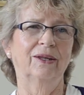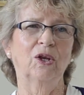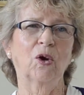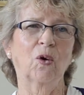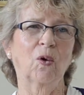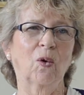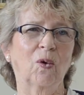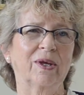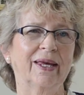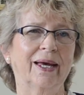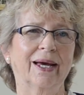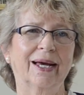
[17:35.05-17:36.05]
No,
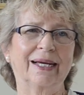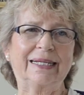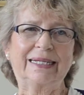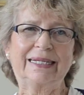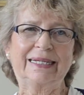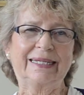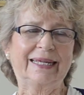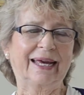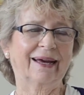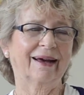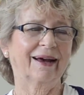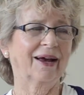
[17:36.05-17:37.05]
yeah,
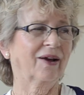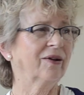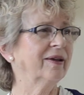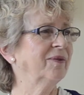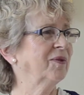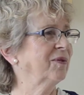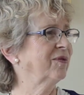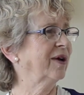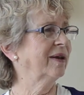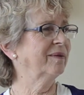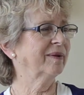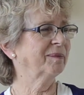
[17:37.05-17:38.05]
yeah. I couldn't even
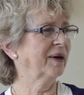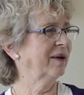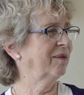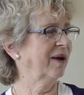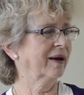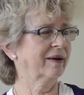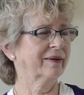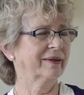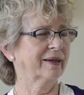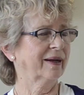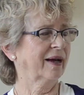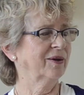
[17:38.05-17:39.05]
find my record
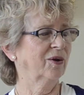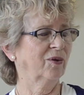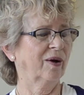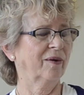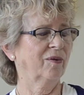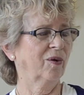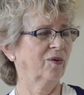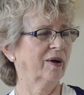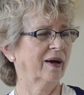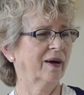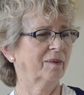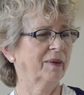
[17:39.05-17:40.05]
that I know I wrote
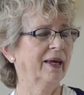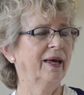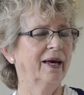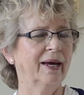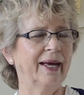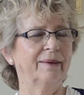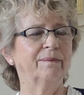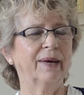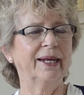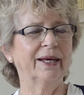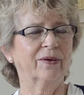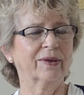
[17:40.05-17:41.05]
out. And
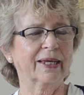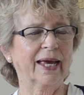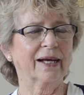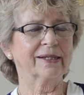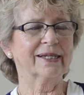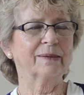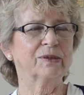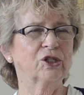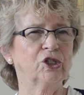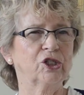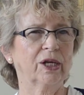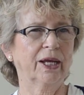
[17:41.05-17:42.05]
anyhow, the gal's name was
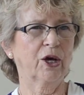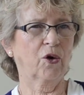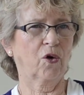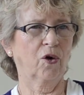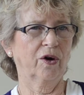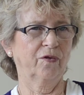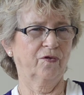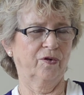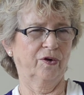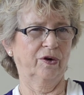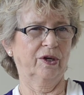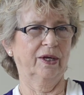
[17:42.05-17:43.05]
Jilly
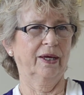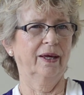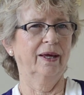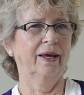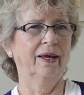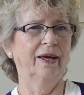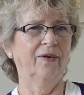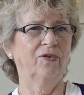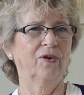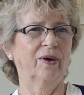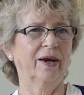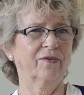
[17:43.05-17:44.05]
Cornford. If
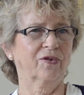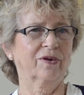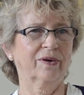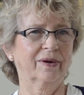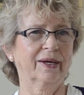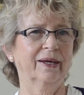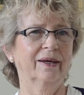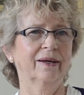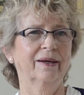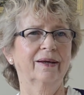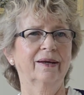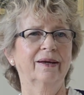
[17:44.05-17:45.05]
you ever,
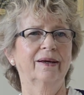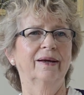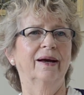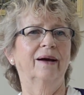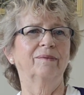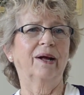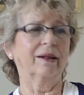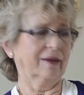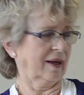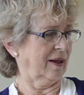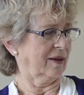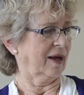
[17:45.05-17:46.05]

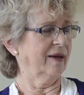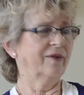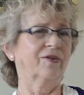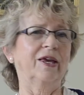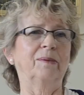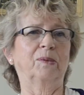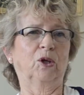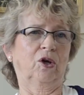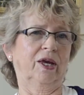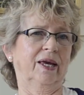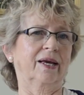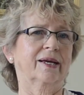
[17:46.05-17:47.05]
I'll kind of keep
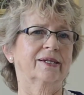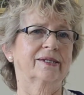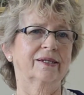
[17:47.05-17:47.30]
looking, because.